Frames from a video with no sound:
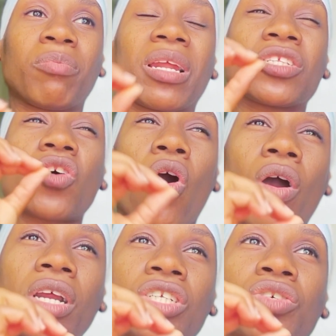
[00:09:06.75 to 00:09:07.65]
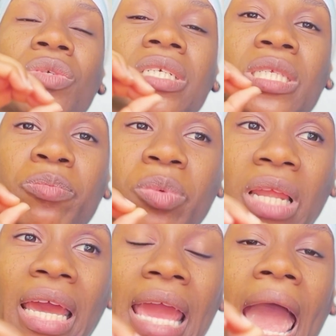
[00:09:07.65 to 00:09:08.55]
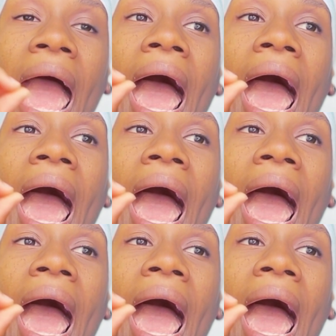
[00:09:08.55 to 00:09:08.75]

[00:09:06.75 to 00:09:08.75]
but it's harder to display